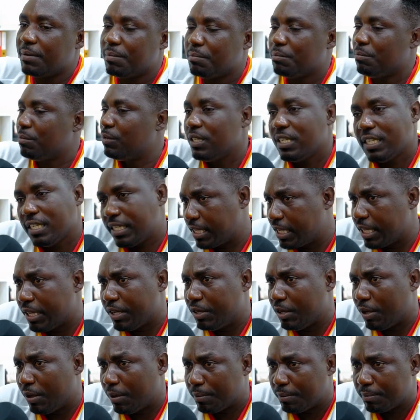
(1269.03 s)
money
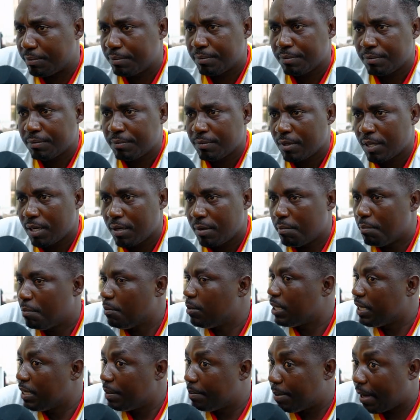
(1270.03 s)
stadium,
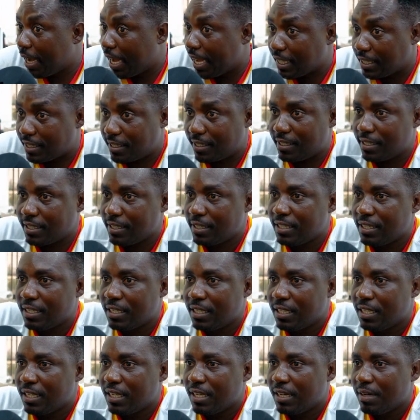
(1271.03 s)
money bus,
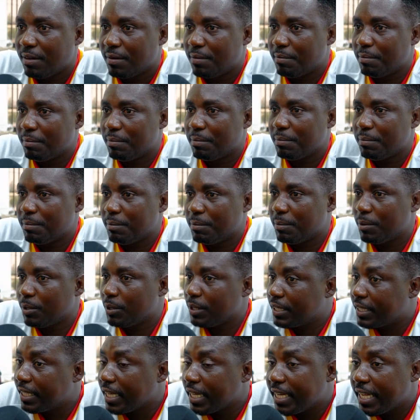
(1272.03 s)

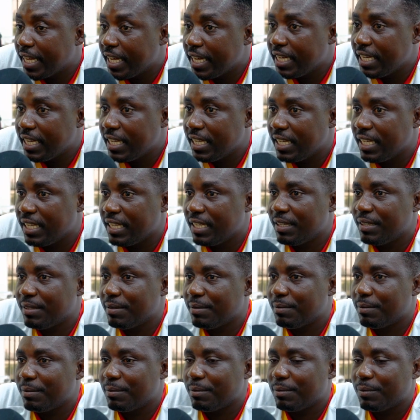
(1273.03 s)
money shed, any
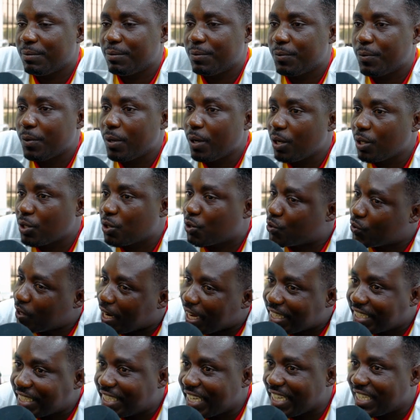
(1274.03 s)
well
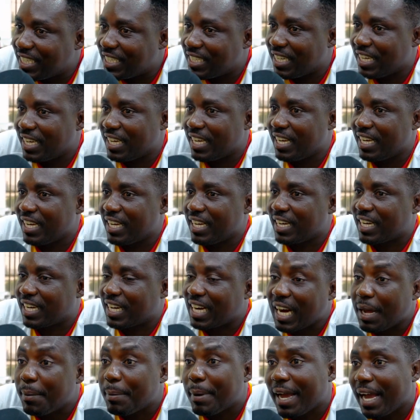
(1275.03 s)
structured
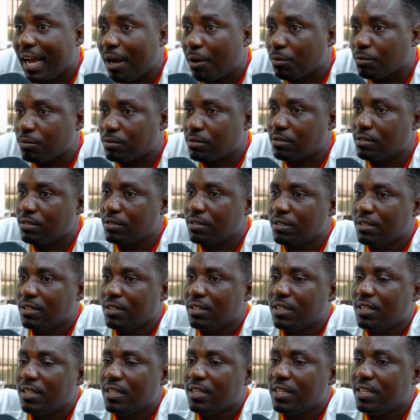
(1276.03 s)
clubhouse.
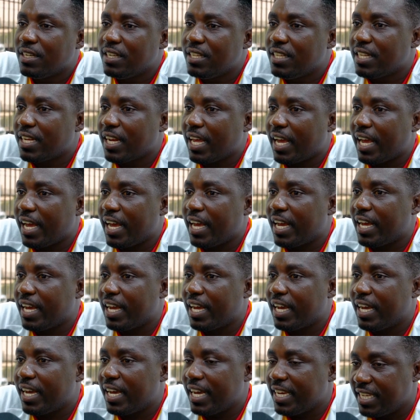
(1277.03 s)

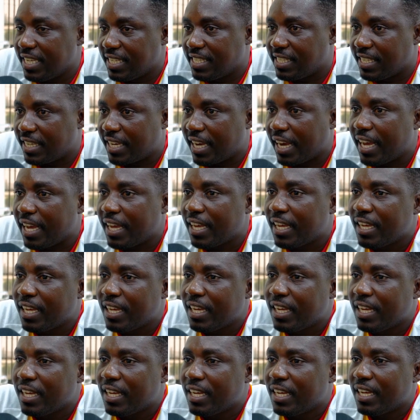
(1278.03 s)
Nina Ayesika.
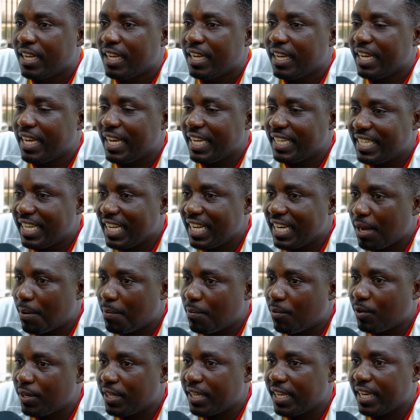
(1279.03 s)
And then I'm
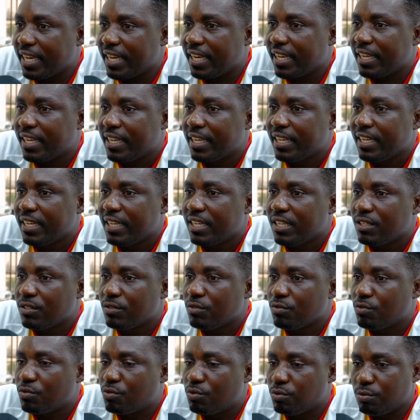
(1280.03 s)
more here.
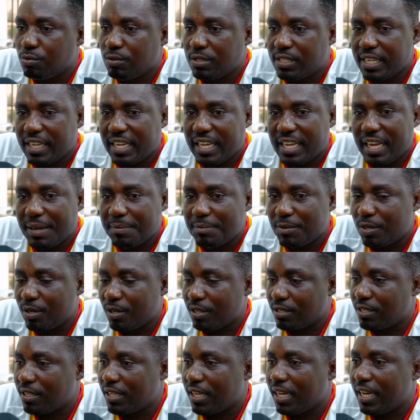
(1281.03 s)
To say
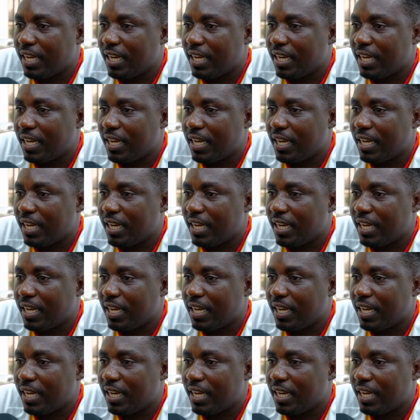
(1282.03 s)
because